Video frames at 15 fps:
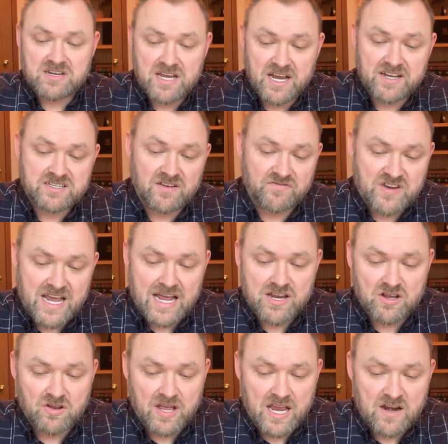days of
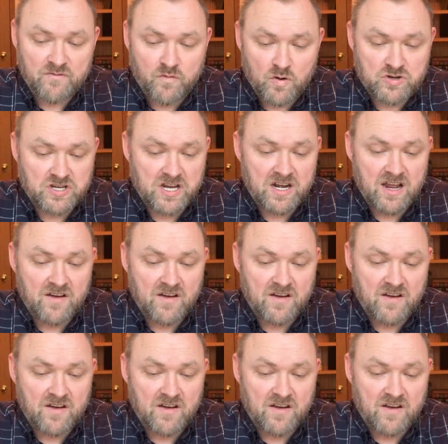Daniel 8:14,